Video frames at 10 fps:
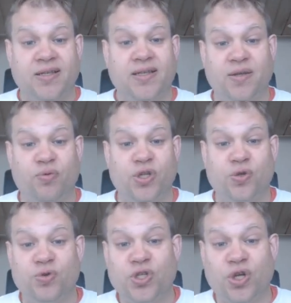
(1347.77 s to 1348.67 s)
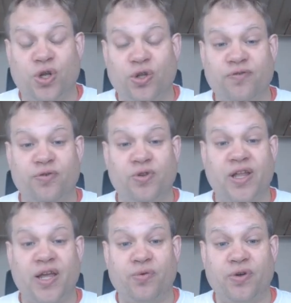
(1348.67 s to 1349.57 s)
he would use colorful
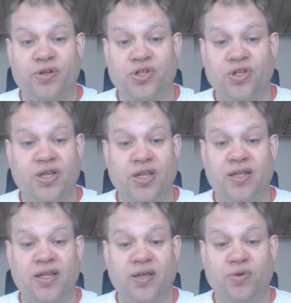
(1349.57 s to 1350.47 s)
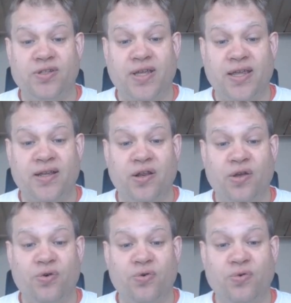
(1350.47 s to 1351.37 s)
language, he would take
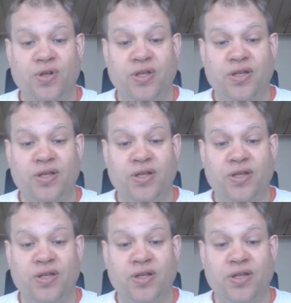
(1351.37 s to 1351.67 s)
no